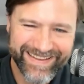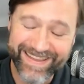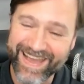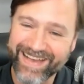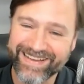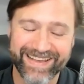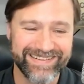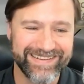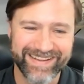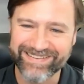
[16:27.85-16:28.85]
Yeah.
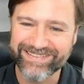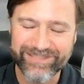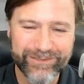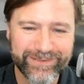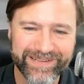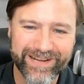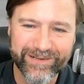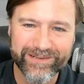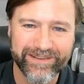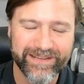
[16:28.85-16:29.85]
And, and two, you
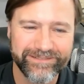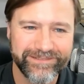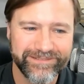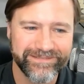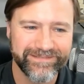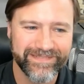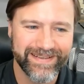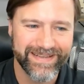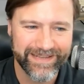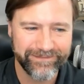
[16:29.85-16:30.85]
know, if,
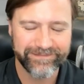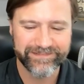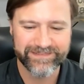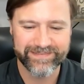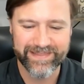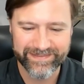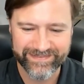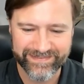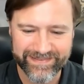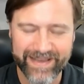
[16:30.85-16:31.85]
if this
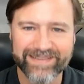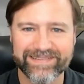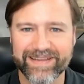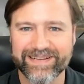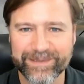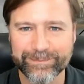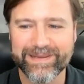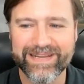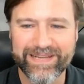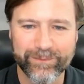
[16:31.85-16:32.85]
does end up
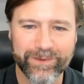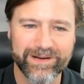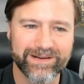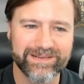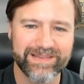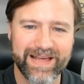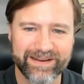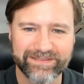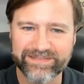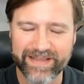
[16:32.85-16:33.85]
being where a
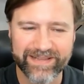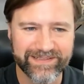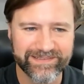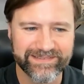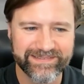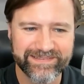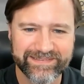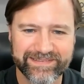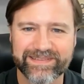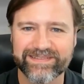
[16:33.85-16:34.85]
lot of
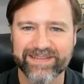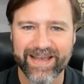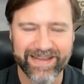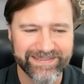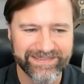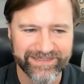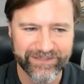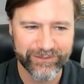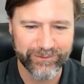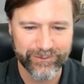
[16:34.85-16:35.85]
sellers decide
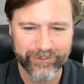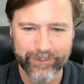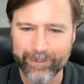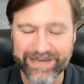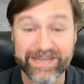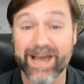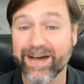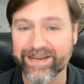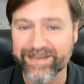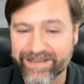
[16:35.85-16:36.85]
to be
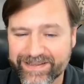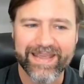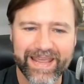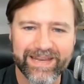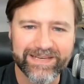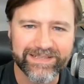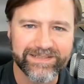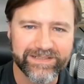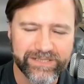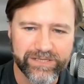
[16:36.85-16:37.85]
done
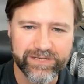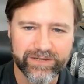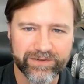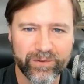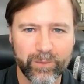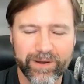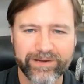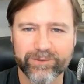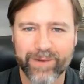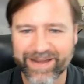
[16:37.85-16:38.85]
and you're the one
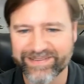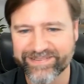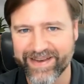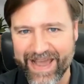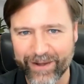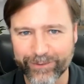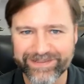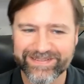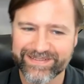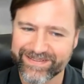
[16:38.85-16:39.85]
who rides it out,